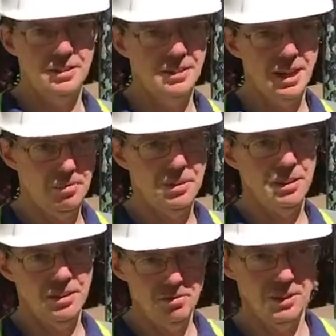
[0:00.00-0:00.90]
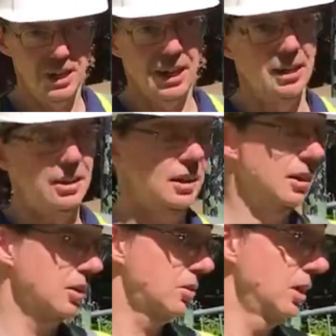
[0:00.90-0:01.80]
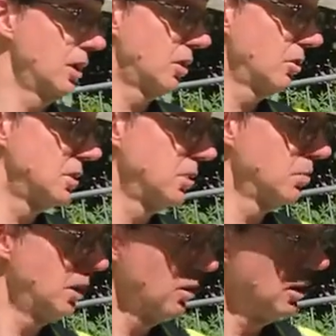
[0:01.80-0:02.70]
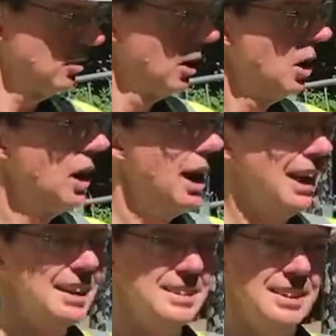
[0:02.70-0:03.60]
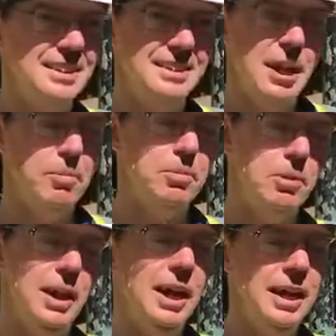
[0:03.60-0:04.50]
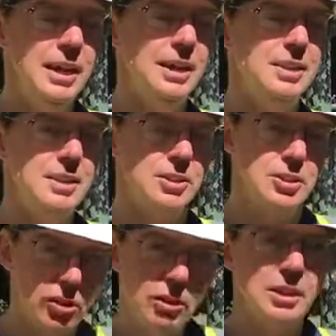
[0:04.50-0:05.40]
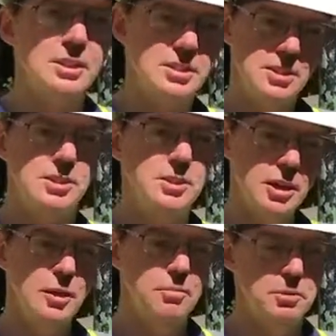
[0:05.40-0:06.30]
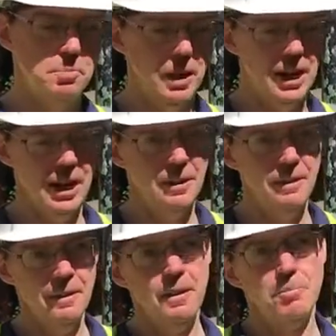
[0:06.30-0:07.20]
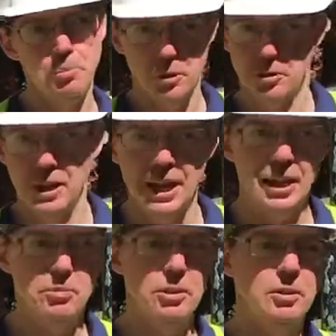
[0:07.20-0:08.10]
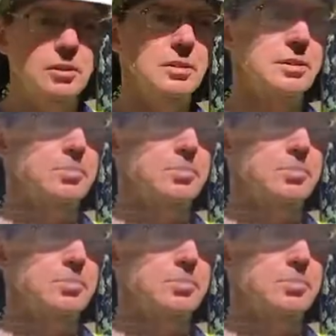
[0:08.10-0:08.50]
depth that you would get in a Christian burial ground, and it's at the depth where the soil is disturbed by burrowing animals,